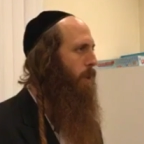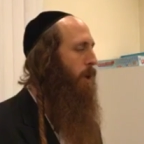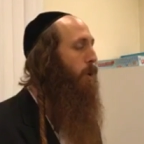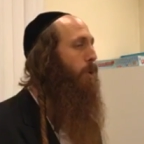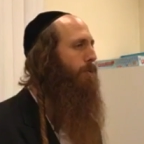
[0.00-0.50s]

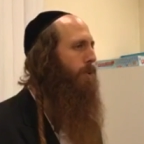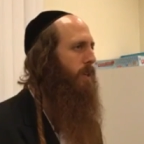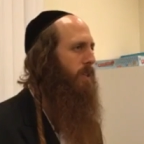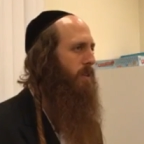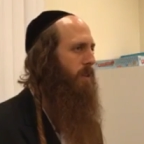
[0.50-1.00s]
Look for
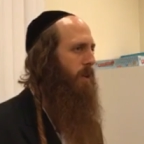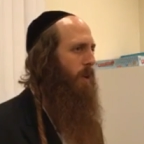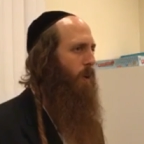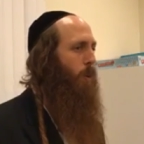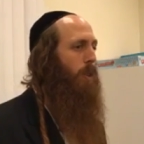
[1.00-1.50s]
it.
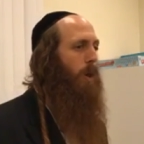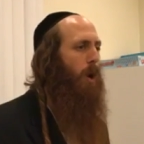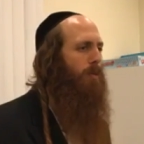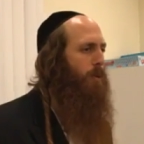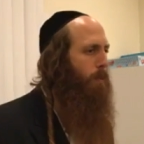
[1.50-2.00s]
With all
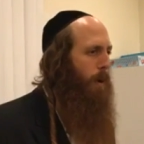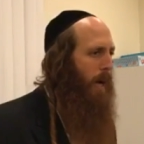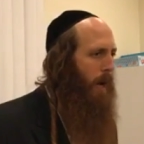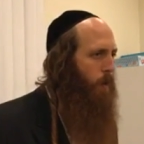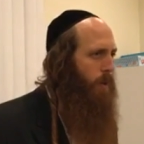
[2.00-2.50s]
of your
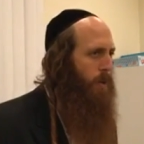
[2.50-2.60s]
power,